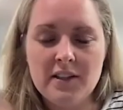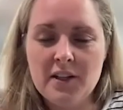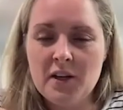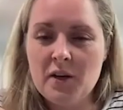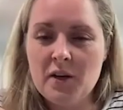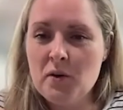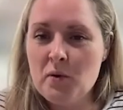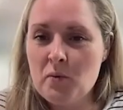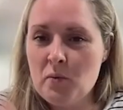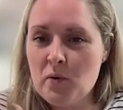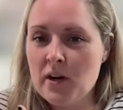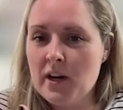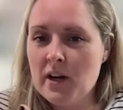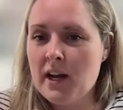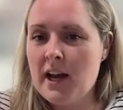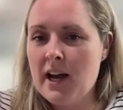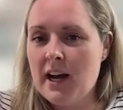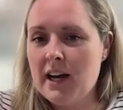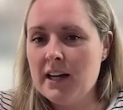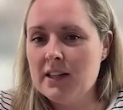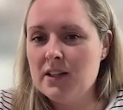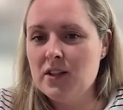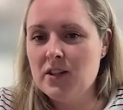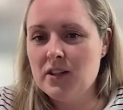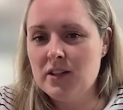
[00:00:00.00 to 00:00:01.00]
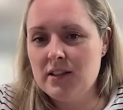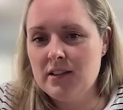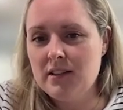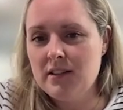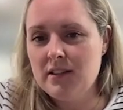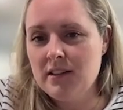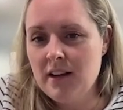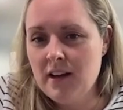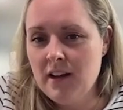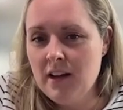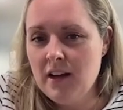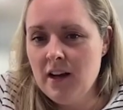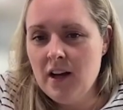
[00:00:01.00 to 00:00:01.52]
you want to catch
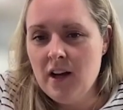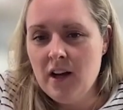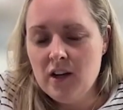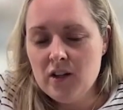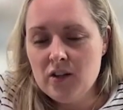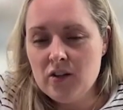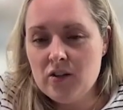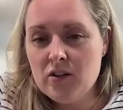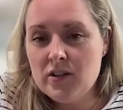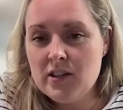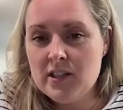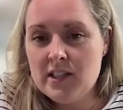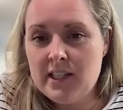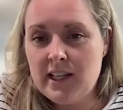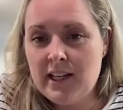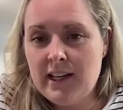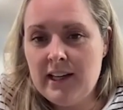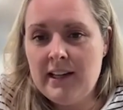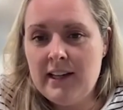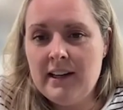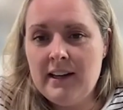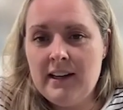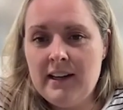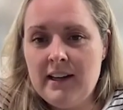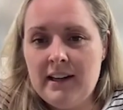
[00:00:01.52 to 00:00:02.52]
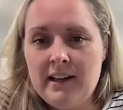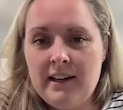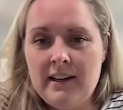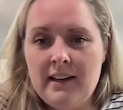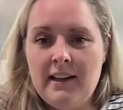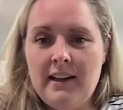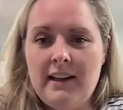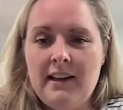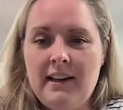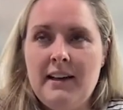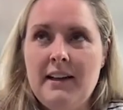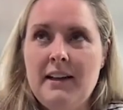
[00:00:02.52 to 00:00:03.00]
good data.